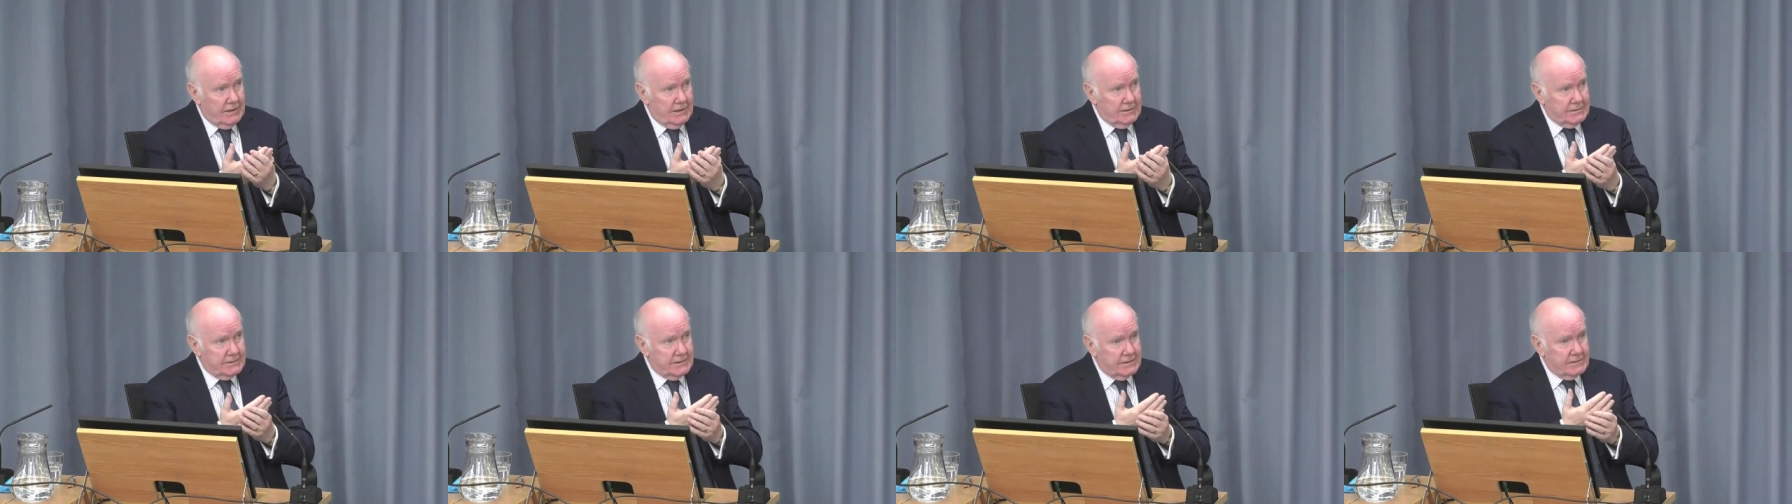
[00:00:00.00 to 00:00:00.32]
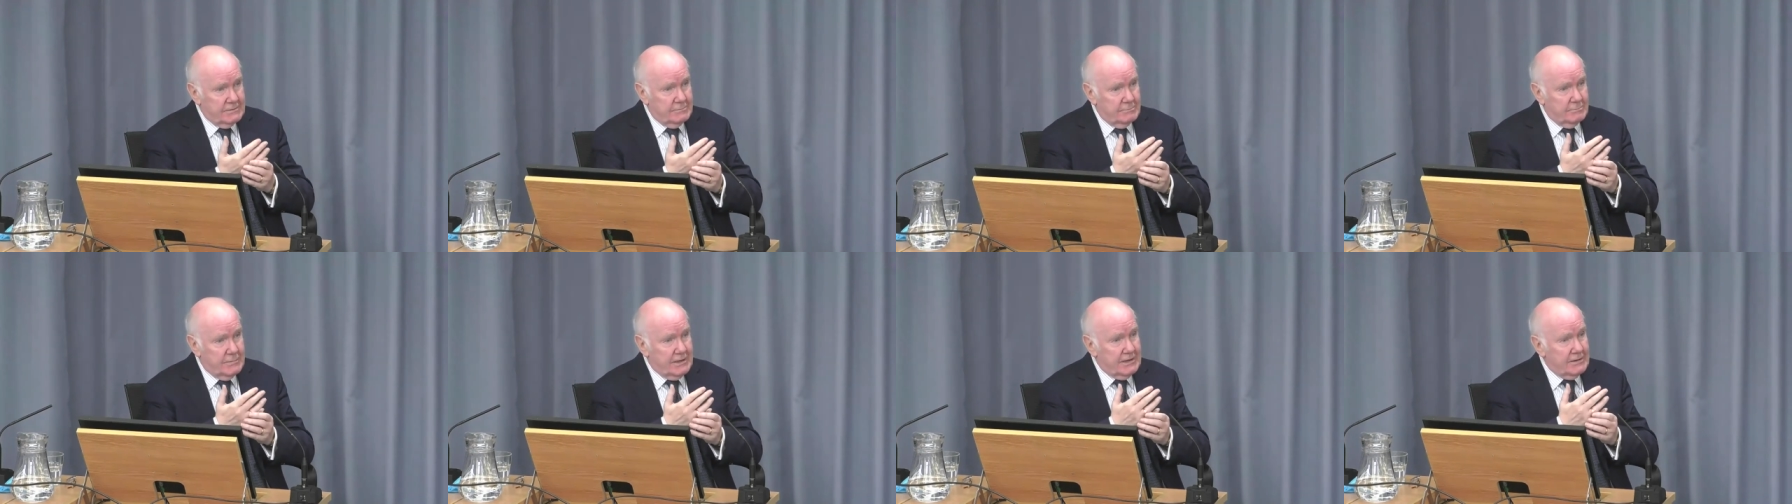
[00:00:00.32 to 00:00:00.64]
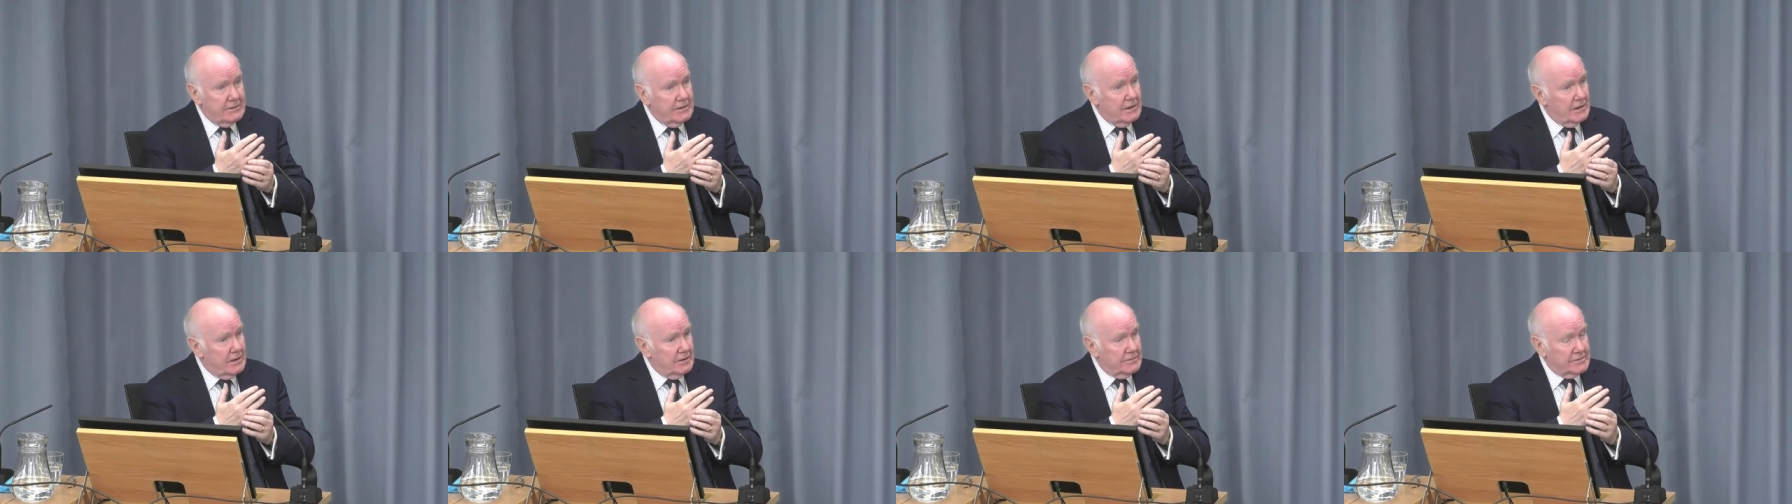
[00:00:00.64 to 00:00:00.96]
It didn't
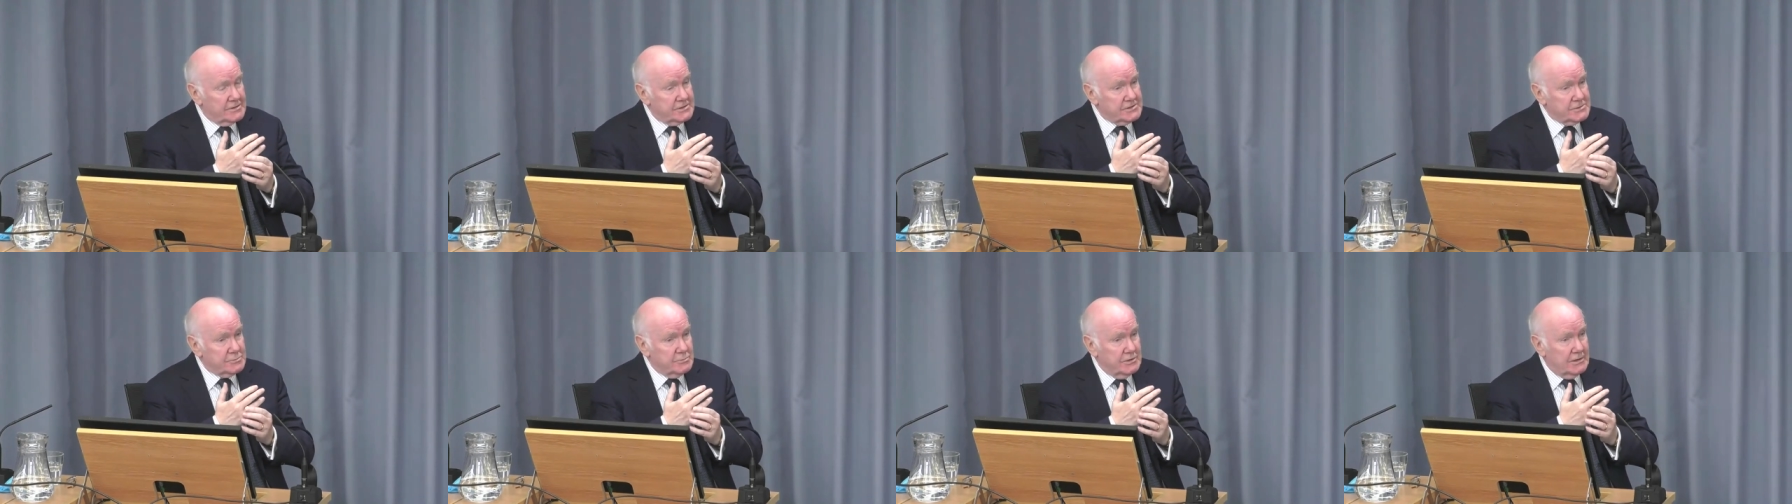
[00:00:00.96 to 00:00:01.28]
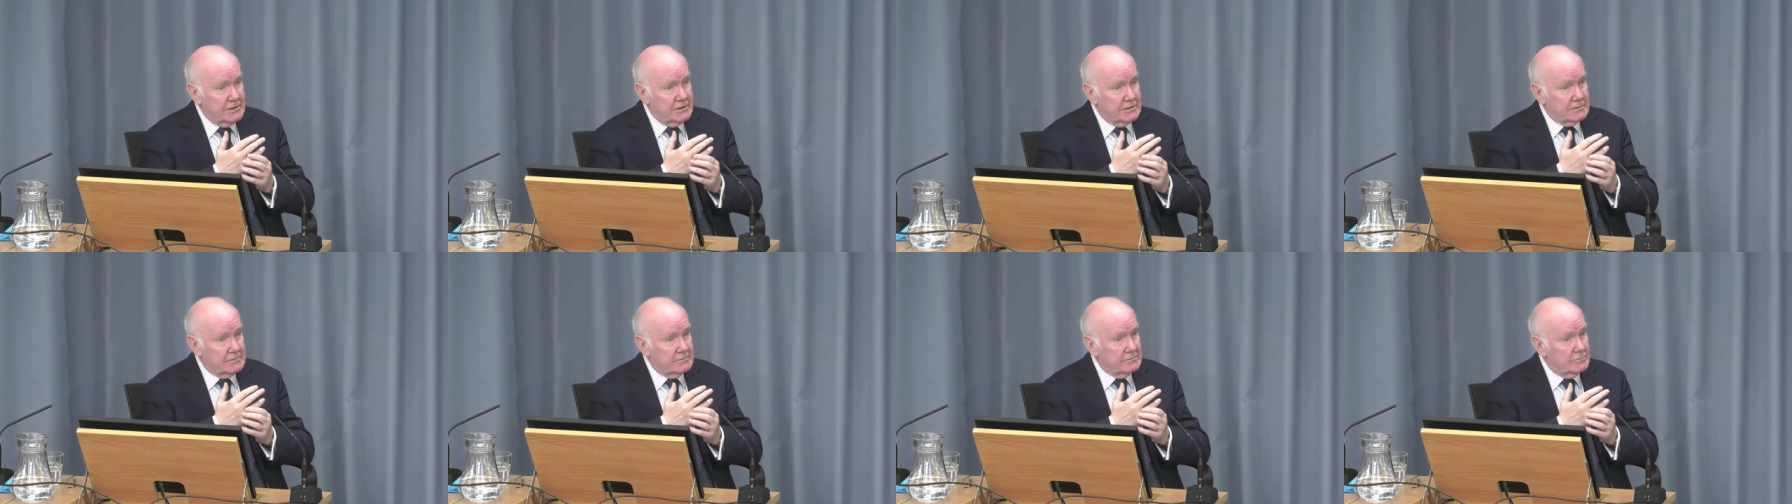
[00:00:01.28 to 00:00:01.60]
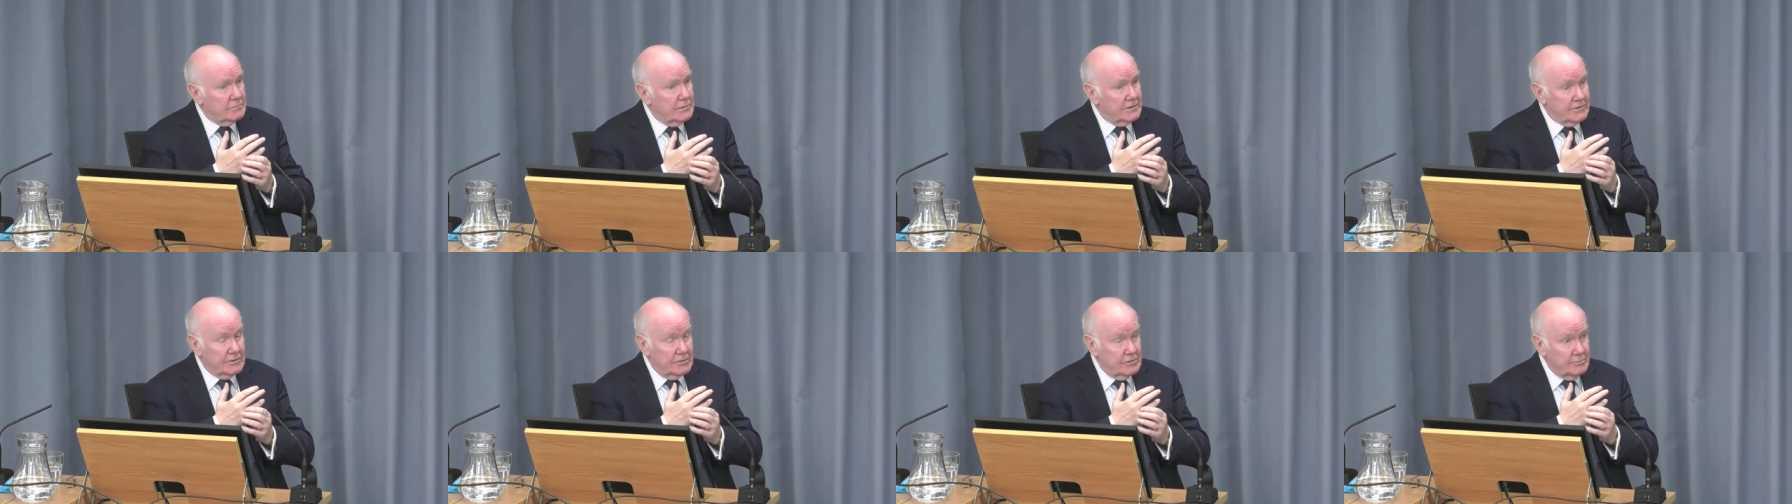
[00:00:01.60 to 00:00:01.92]
mean that others were
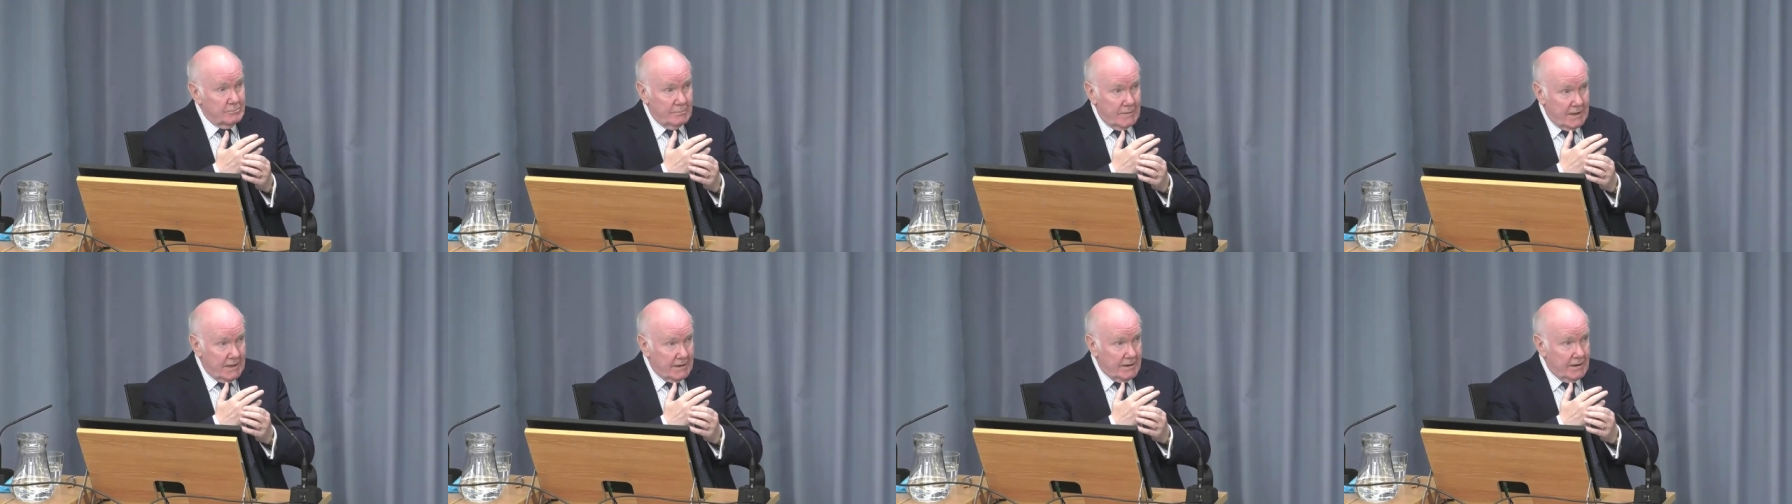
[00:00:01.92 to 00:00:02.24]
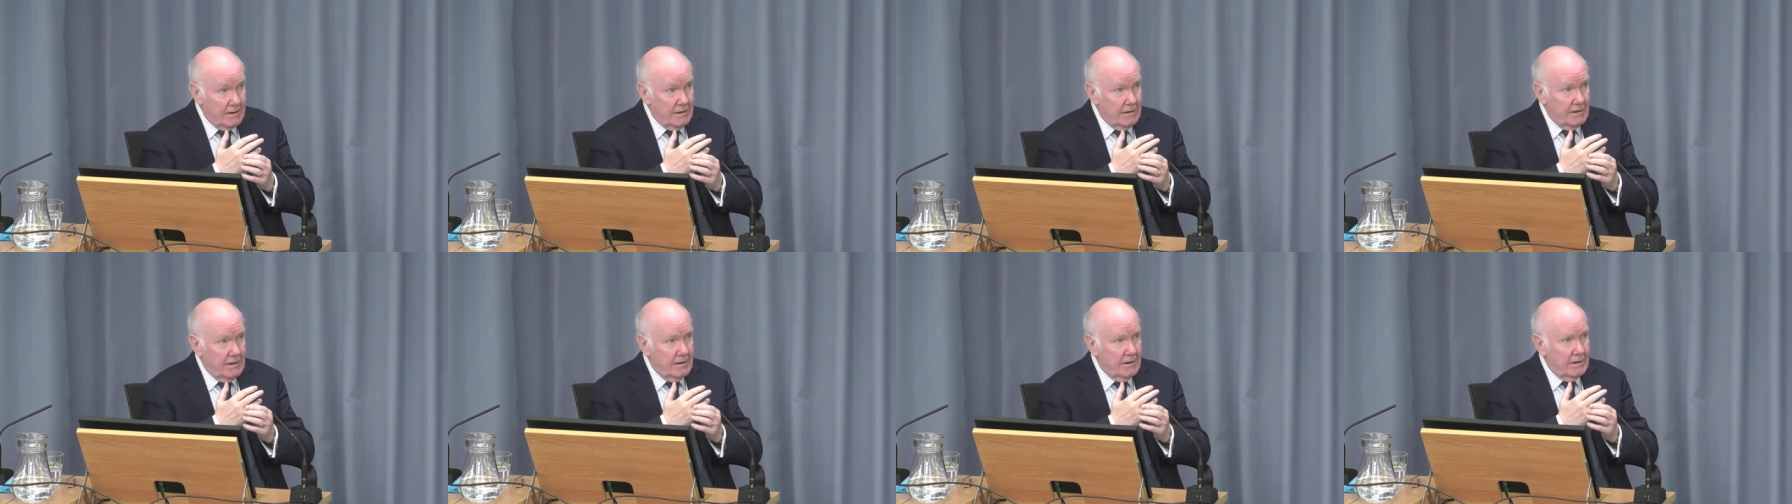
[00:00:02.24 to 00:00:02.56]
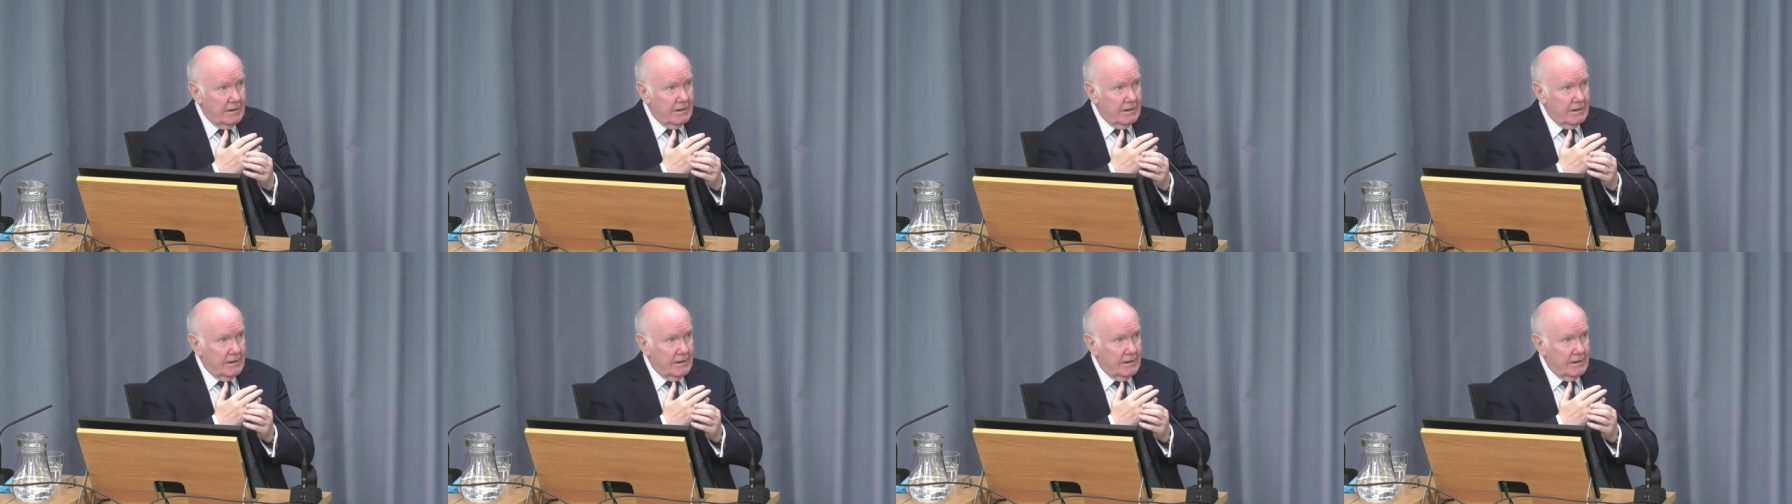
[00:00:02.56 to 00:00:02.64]
without merit,